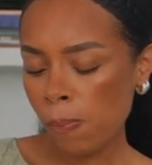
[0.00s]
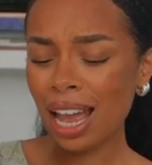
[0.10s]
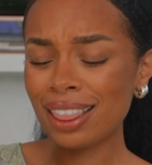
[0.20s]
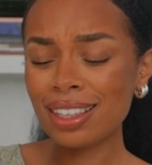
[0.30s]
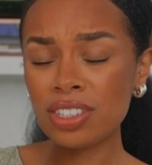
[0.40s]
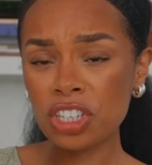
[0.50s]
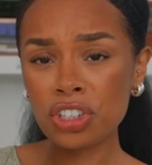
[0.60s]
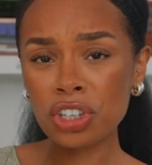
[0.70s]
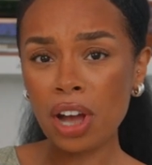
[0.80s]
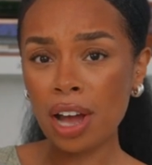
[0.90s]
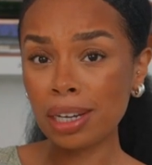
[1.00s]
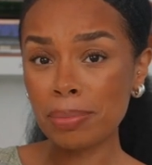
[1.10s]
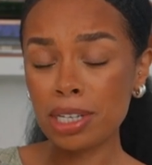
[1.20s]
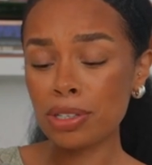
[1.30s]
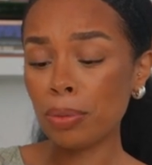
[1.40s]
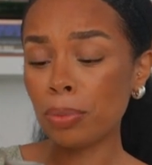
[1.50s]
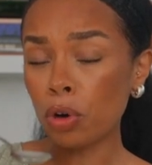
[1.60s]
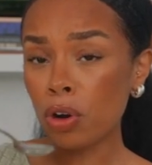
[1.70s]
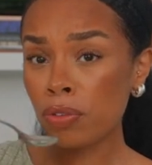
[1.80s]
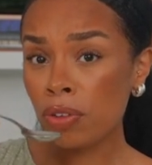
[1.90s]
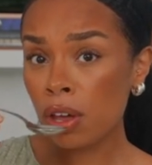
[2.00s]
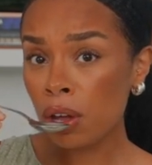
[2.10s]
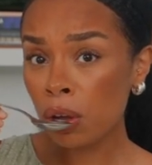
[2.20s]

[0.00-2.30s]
And the ginger garlic miso broth.